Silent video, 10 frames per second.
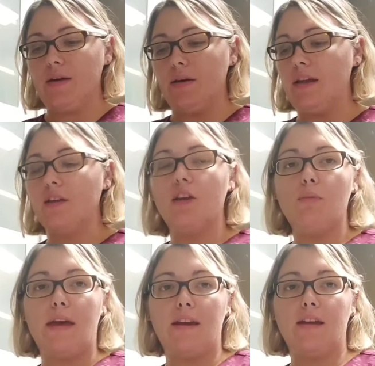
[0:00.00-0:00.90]

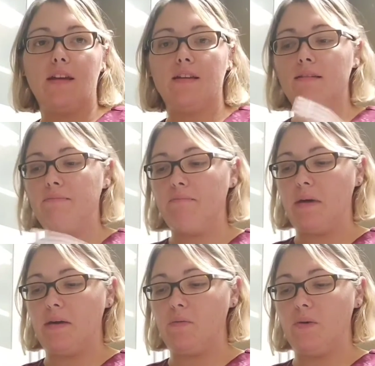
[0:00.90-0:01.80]
incubating
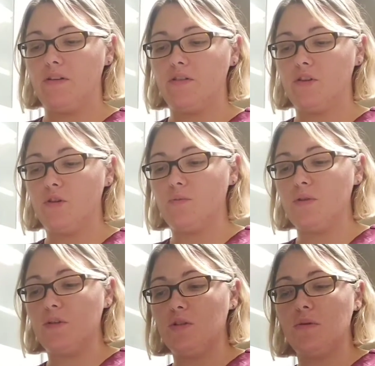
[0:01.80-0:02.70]
my one tube.
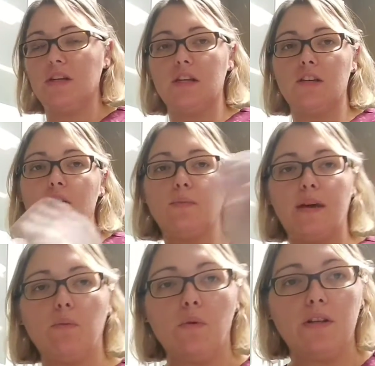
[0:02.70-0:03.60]
So we do want to
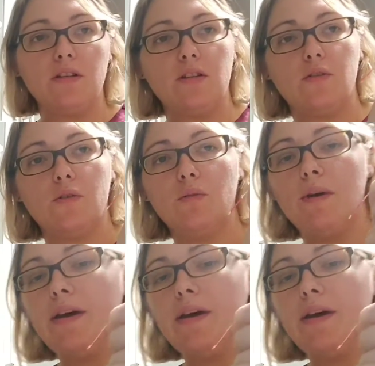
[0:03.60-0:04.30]
incubate one tube